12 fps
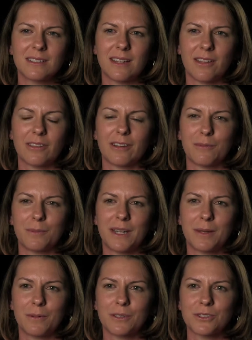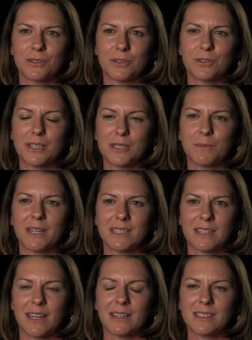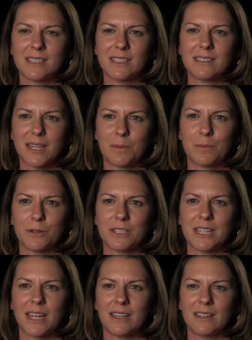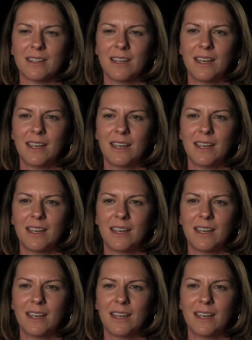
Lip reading: now that I've been able to increase my tithe to 10%.